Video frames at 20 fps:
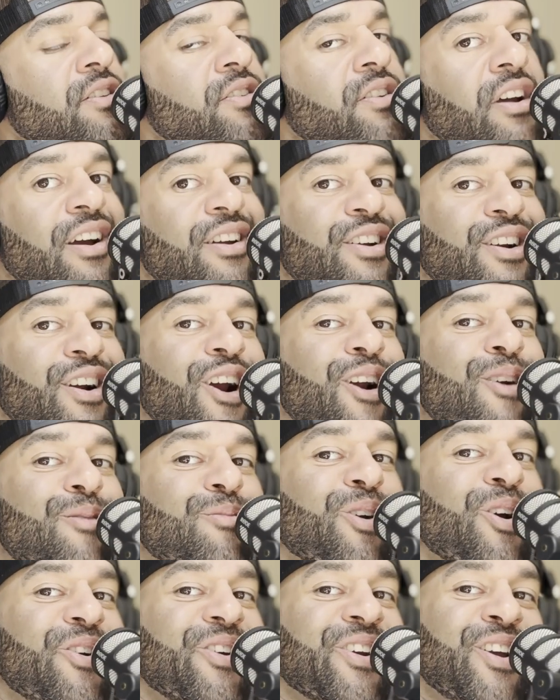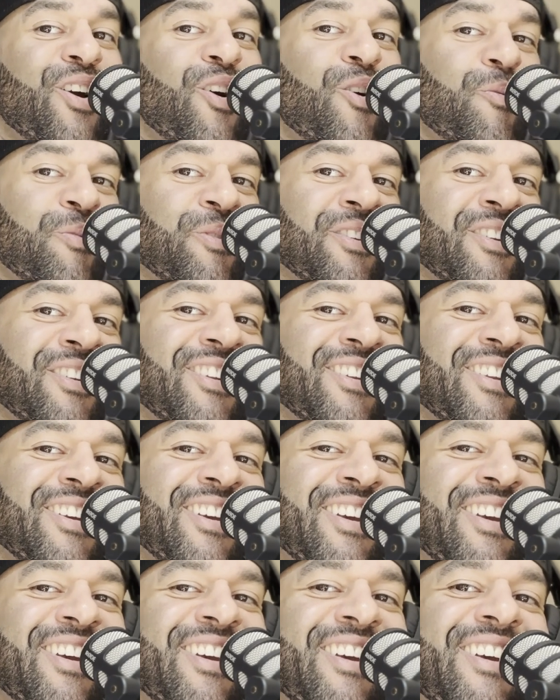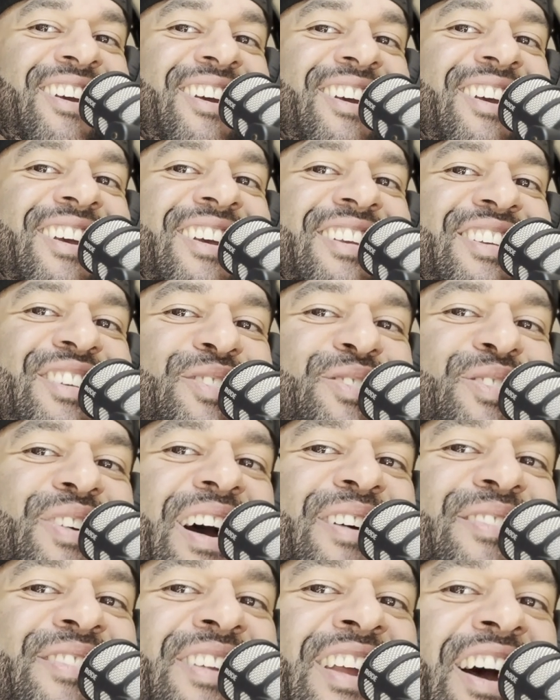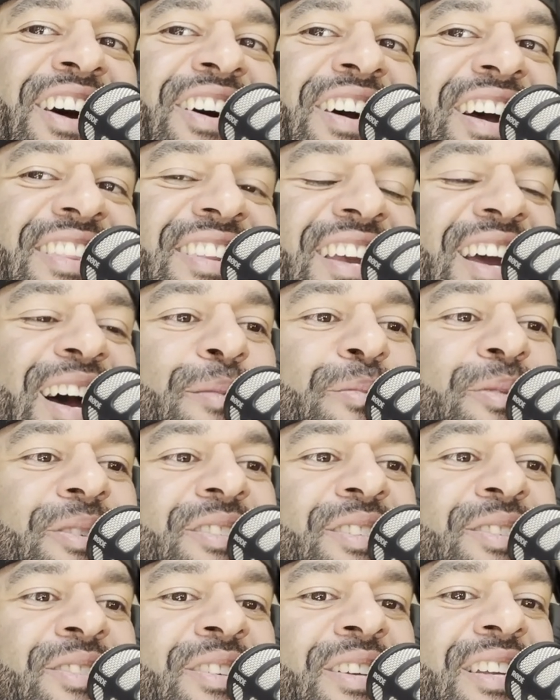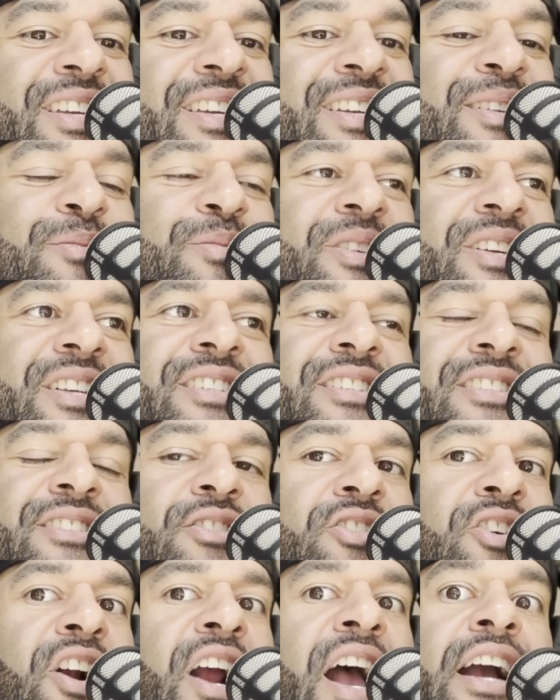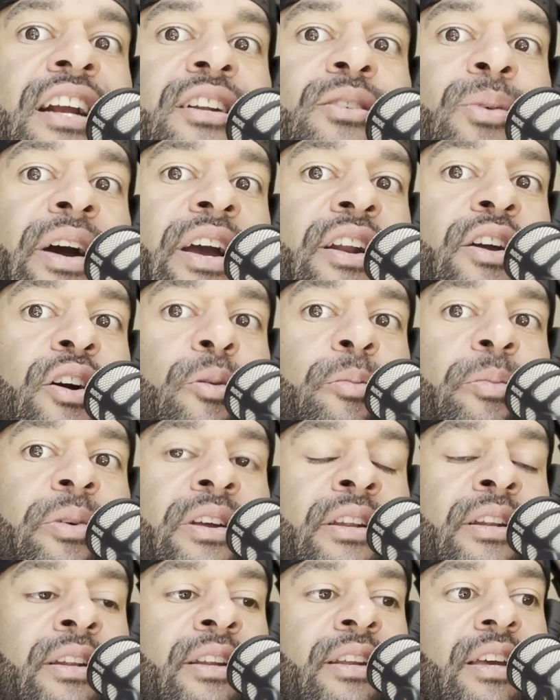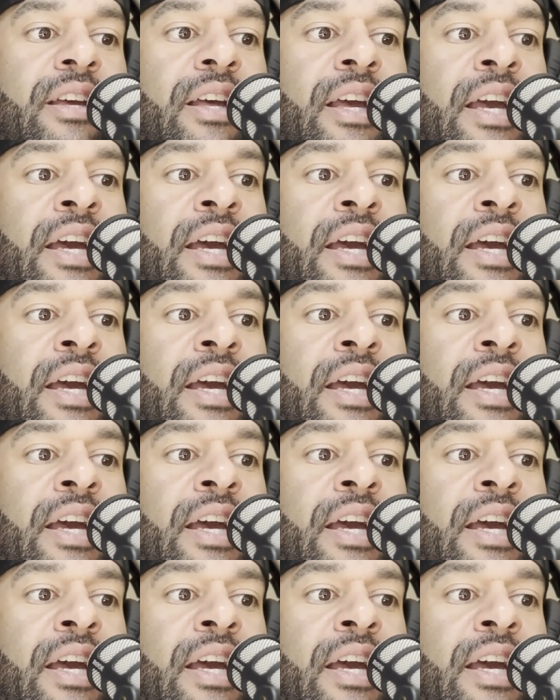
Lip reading: You got your heart broken open. You have now had the opportunity to be just cracked wide open.